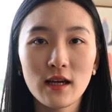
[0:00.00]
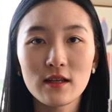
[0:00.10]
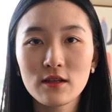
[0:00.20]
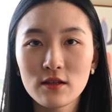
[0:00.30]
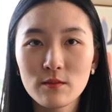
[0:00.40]
I
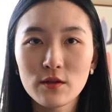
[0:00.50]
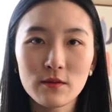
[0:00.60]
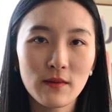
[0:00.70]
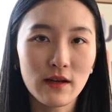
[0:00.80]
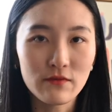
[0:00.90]
couldn't
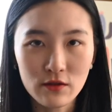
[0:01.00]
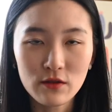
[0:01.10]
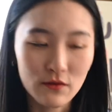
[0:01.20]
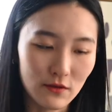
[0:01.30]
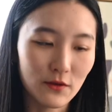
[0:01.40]
put my foot
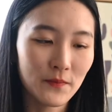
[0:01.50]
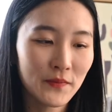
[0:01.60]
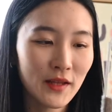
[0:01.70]
through.